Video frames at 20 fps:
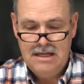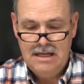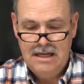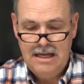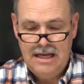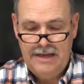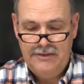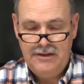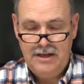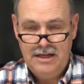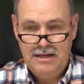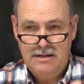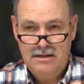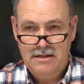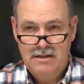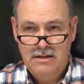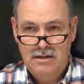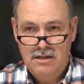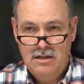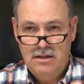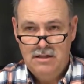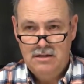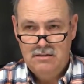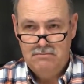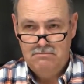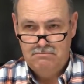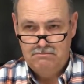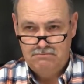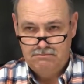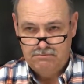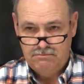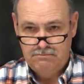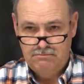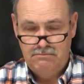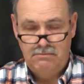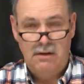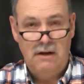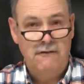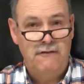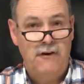And then
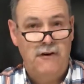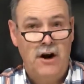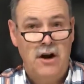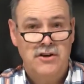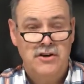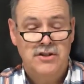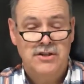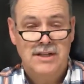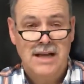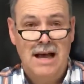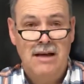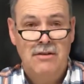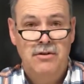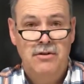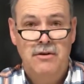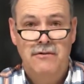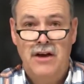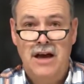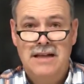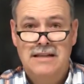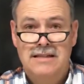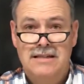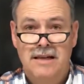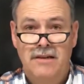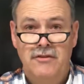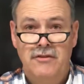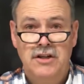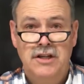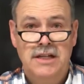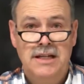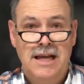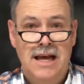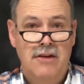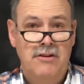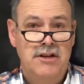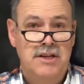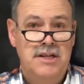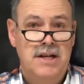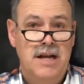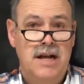farther south of I-70 down
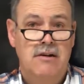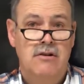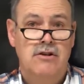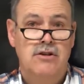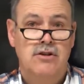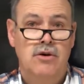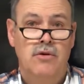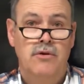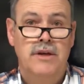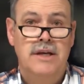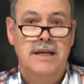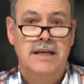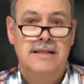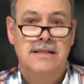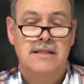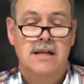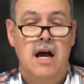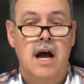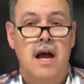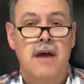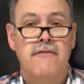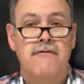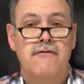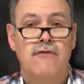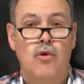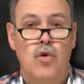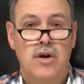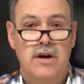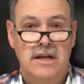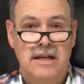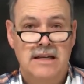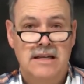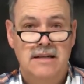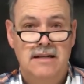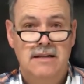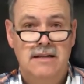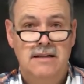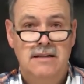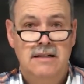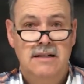into Arizona is I-40.
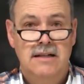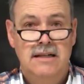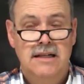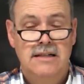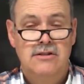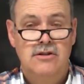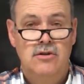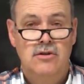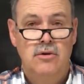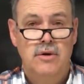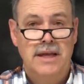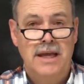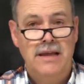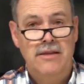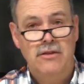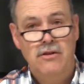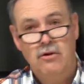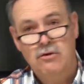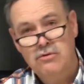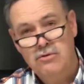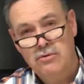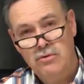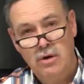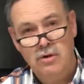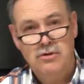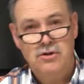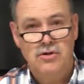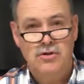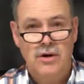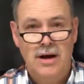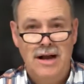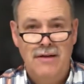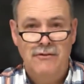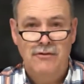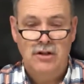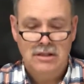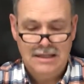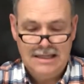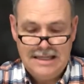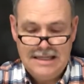And so again, those roads
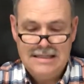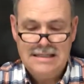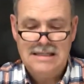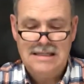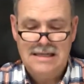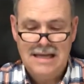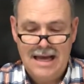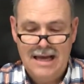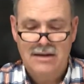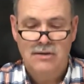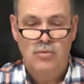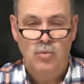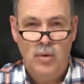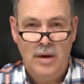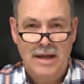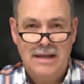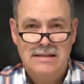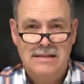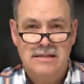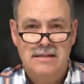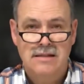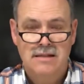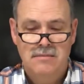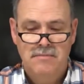travel east and west.